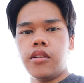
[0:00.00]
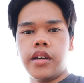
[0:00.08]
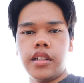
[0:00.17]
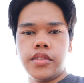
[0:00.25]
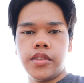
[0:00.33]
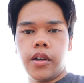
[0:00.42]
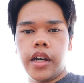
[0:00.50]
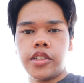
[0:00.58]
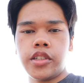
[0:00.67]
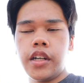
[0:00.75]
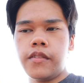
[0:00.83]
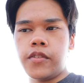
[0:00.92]
Okay, so I
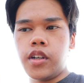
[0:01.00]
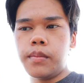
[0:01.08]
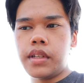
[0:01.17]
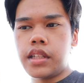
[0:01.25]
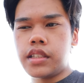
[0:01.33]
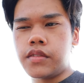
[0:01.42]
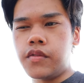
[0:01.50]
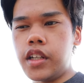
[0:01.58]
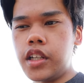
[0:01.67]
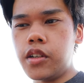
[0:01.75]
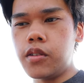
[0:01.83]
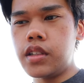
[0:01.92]
tried filming this
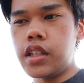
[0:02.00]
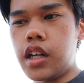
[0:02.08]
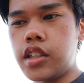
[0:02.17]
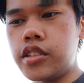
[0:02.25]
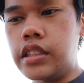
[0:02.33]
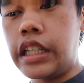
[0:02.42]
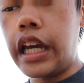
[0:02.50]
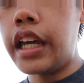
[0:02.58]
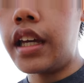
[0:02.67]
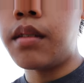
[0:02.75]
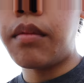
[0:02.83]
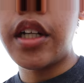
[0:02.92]
video the other
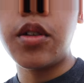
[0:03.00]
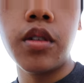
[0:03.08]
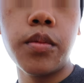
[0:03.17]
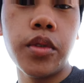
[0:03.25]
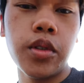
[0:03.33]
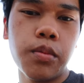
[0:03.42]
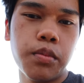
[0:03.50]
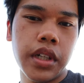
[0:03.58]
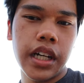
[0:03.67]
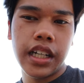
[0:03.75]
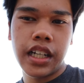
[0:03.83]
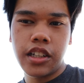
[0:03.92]
day in my dorm room,
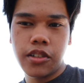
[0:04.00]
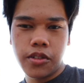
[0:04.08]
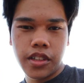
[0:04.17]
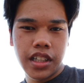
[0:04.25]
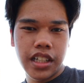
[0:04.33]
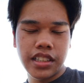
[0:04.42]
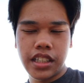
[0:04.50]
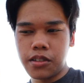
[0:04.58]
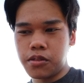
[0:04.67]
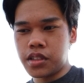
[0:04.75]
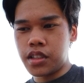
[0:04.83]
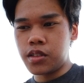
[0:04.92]
but I kind of realized that
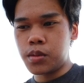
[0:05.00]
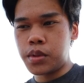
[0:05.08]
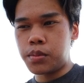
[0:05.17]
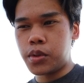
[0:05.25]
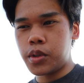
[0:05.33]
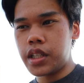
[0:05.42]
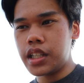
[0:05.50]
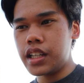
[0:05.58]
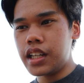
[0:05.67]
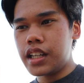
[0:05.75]
it was a little bit boring.